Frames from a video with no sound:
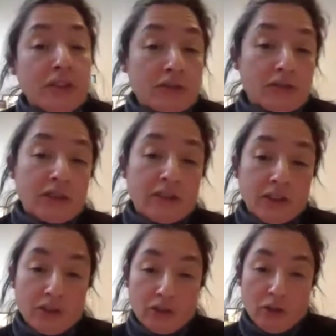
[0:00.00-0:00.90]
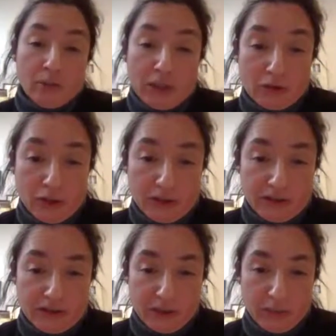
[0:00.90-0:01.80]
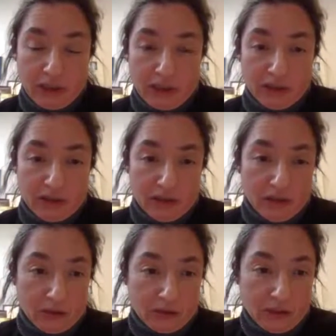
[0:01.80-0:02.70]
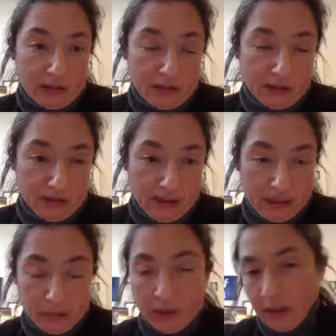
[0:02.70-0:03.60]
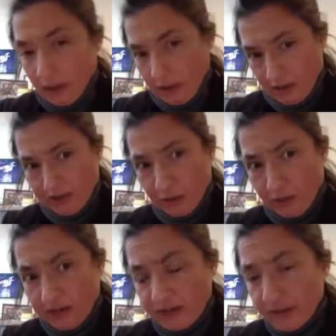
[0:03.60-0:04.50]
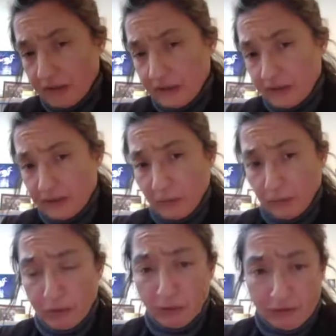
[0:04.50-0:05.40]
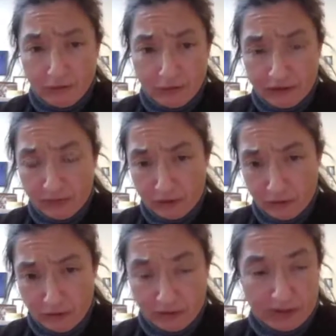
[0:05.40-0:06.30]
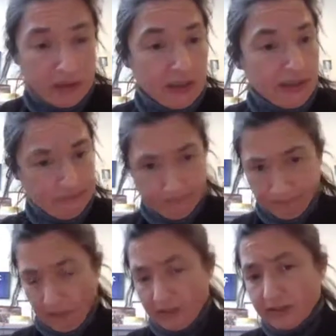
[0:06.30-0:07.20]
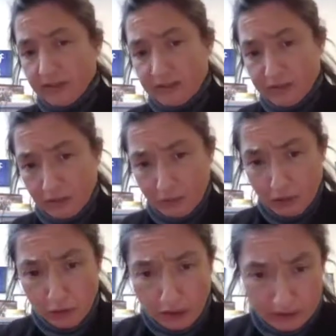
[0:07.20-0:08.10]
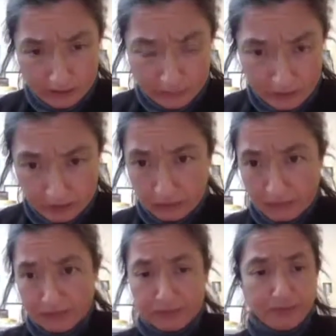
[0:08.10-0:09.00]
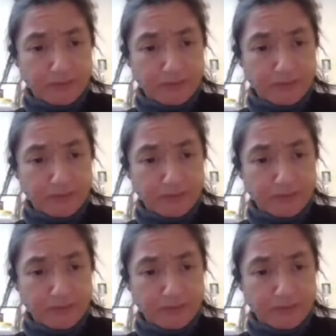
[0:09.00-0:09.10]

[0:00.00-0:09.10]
actually, they show much higher stability in time. As you can see, this is the pure three-dimensional material, and these below are the mixtures.